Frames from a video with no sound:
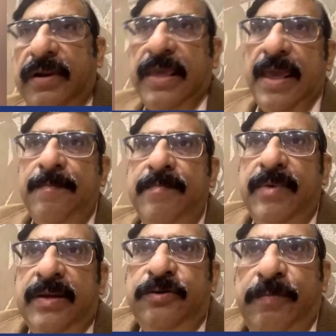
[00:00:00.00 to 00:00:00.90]
came
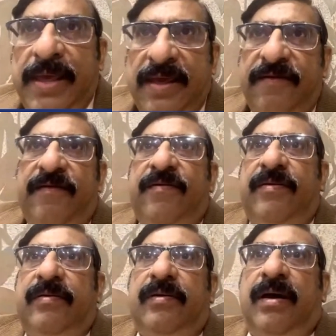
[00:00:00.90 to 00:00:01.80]
into being
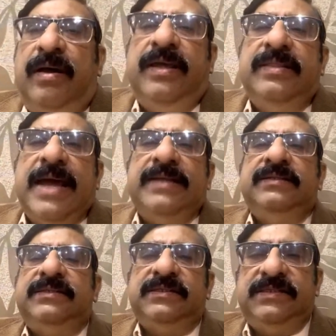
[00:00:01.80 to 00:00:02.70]
uh, in nineteen
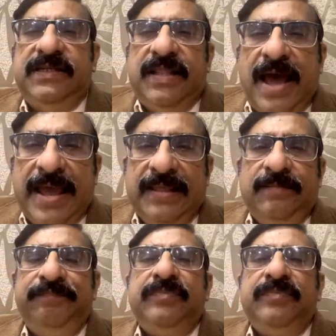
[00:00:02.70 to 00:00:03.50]
sixty-nine,